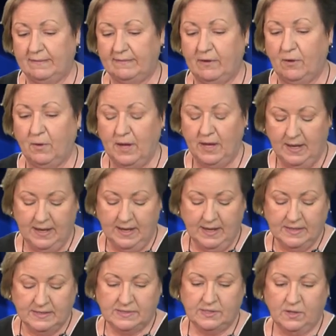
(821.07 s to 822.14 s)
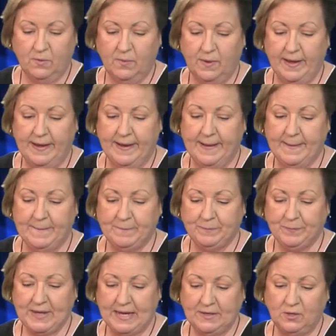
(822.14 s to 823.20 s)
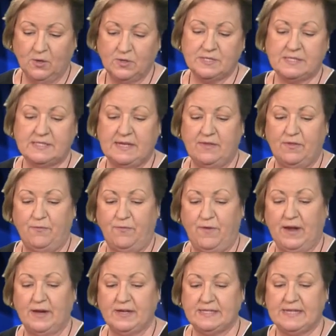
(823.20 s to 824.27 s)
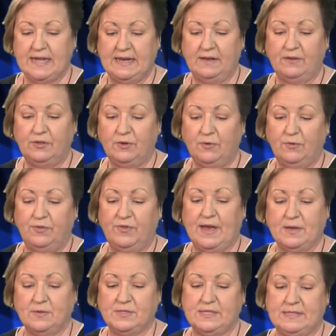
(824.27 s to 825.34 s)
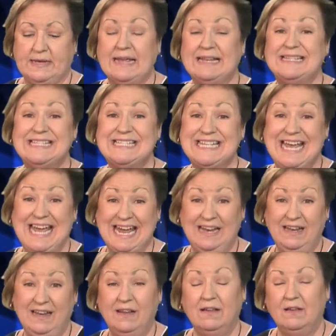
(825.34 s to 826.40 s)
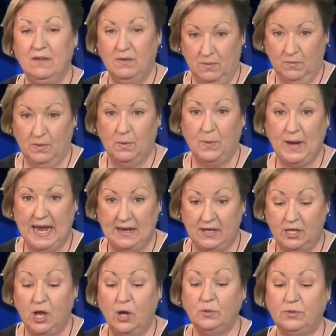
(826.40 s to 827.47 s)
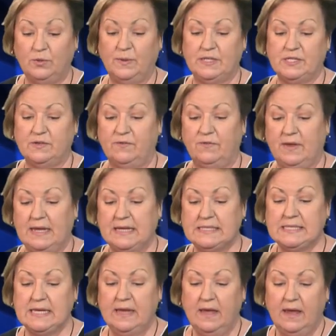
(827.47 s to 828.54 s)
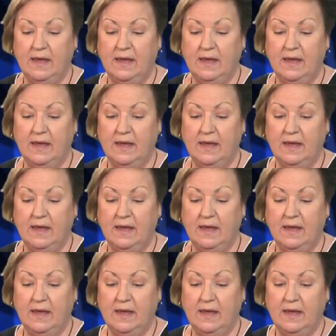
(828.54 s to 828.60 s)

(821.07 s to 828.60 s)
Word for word: So, so um, and you also see the figures that in 2010, where we had no tuition fees,